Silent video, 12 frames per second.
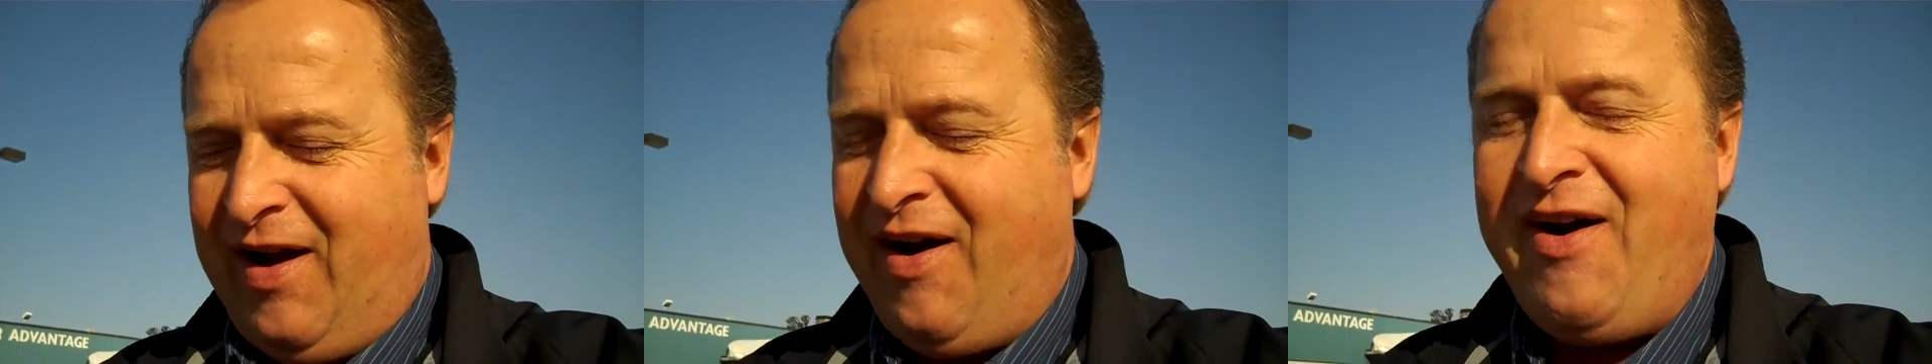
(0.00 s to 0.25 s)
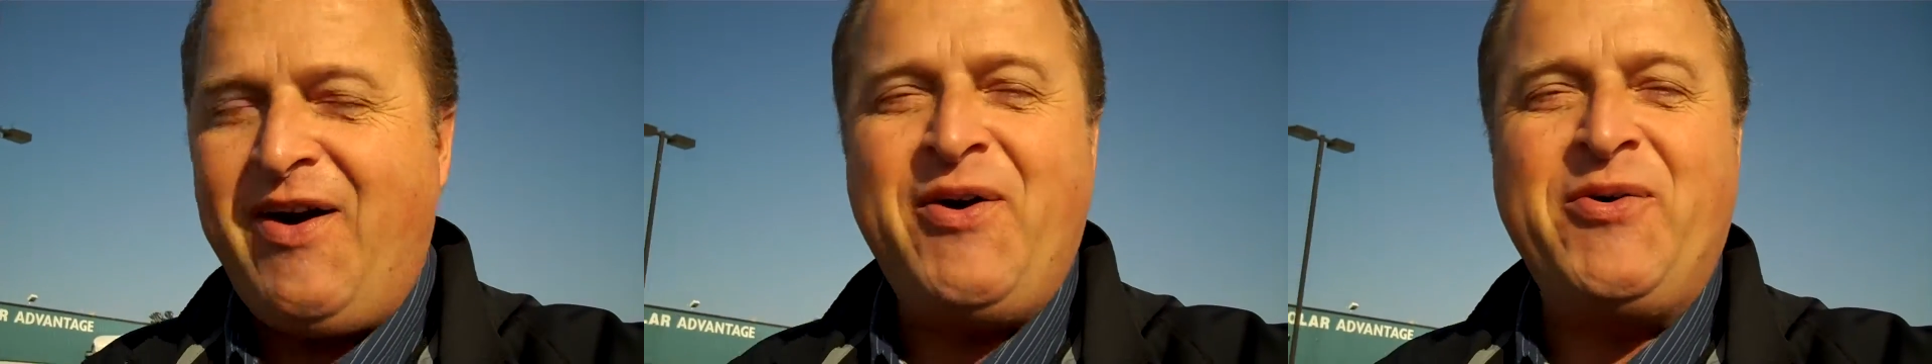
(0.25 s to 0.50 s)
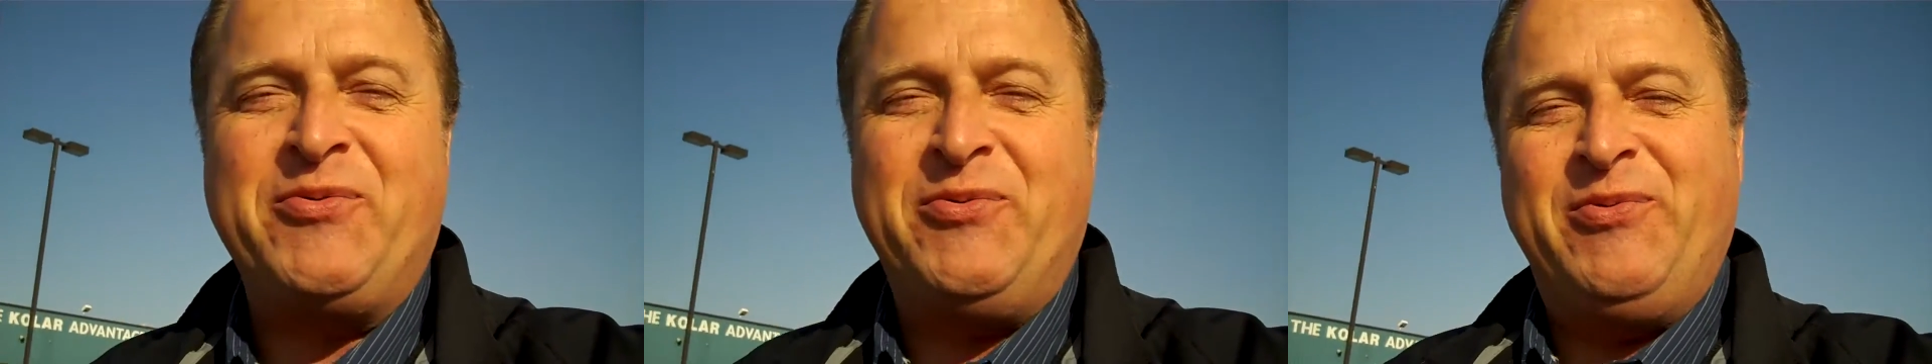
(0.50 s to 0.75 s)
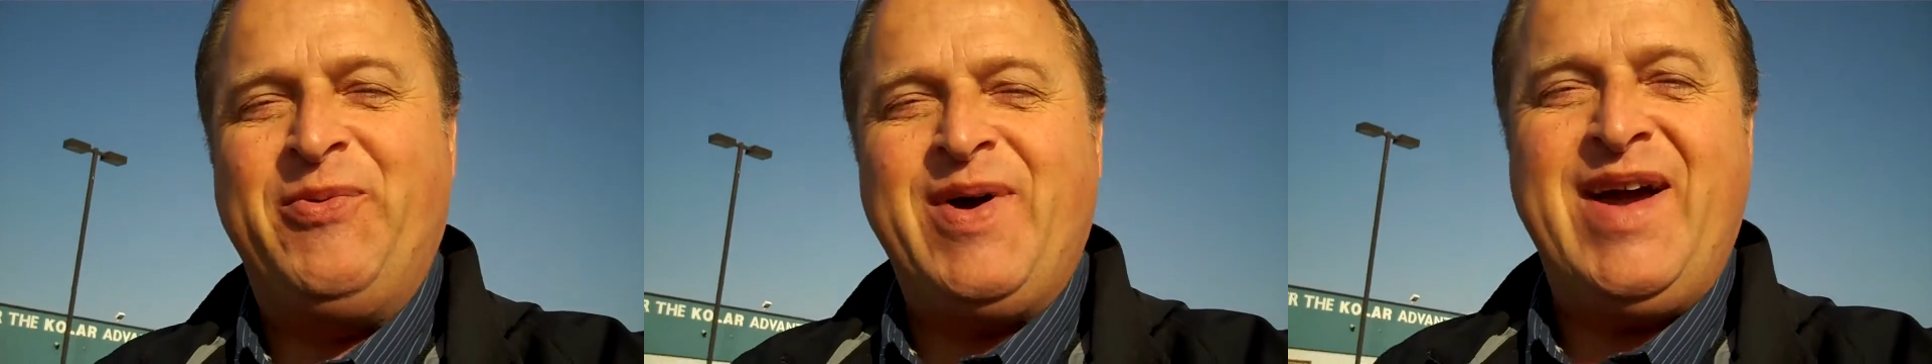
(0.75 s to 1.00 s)
All
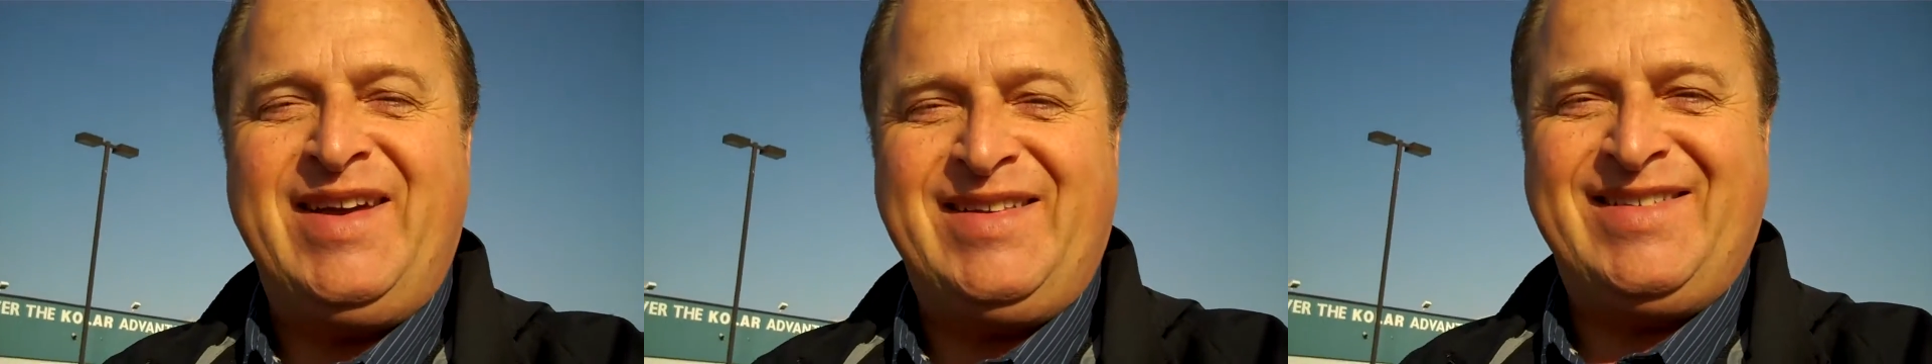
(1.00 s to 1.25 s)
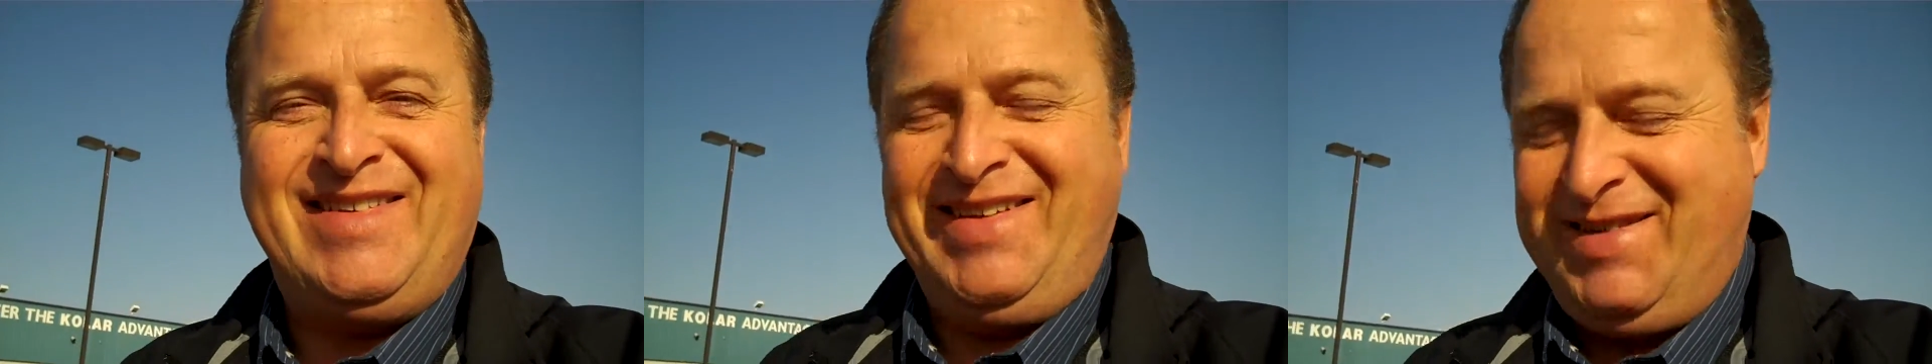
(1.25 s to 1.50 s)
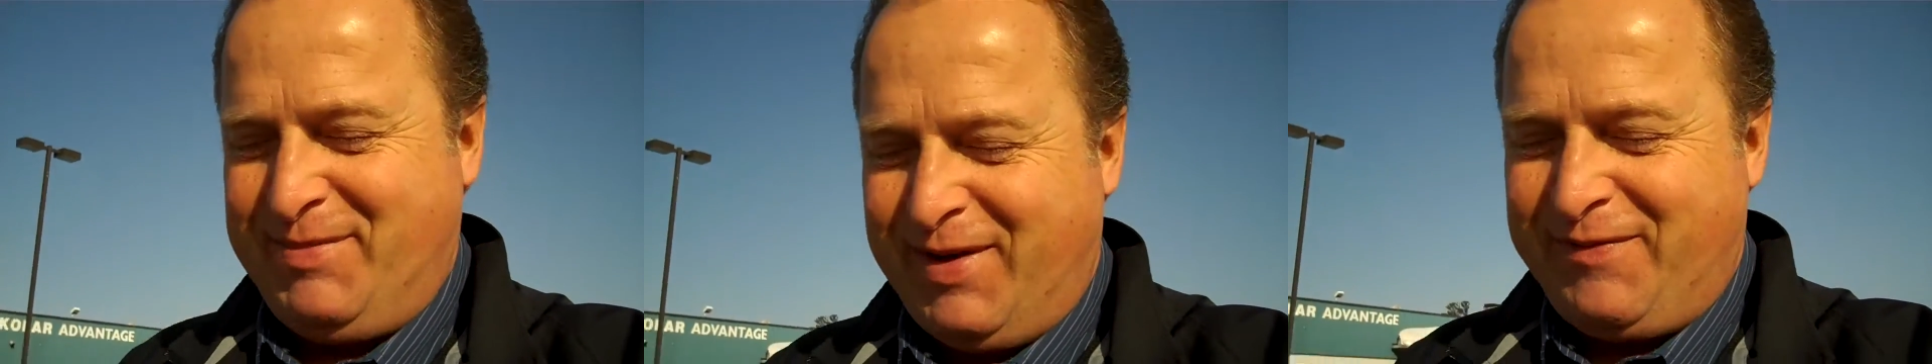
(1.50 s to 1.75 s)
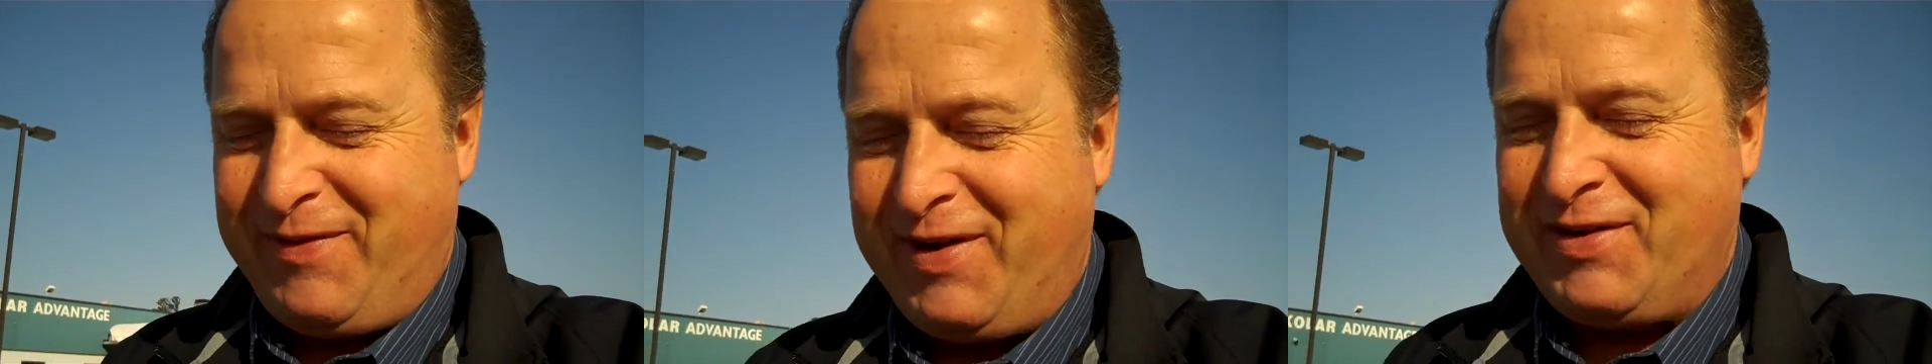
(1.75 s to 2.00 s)
right,
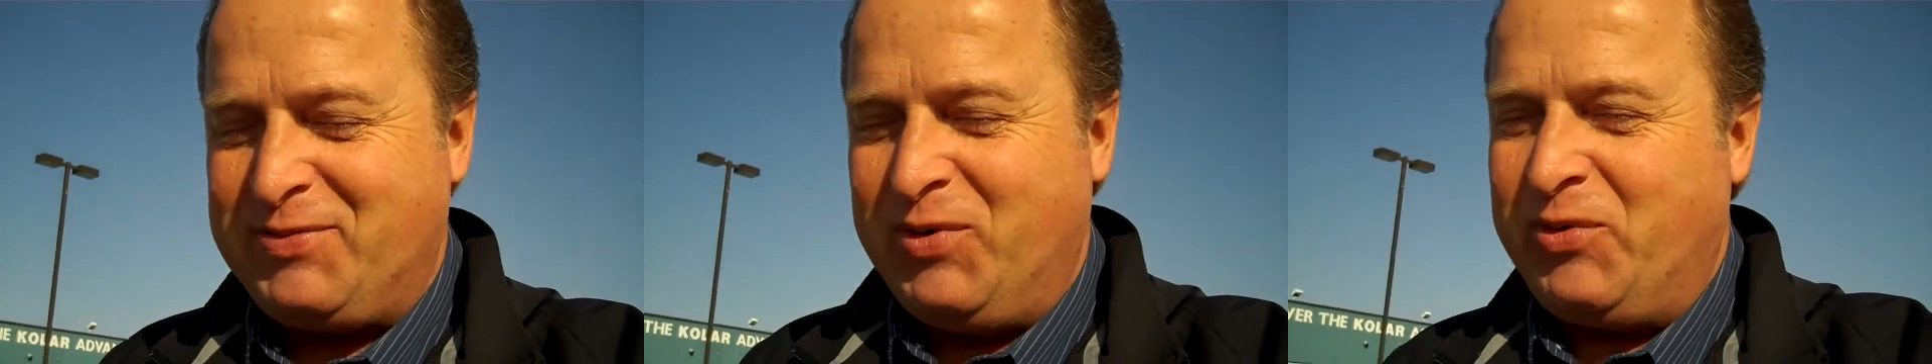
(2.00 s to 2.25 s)
my furnace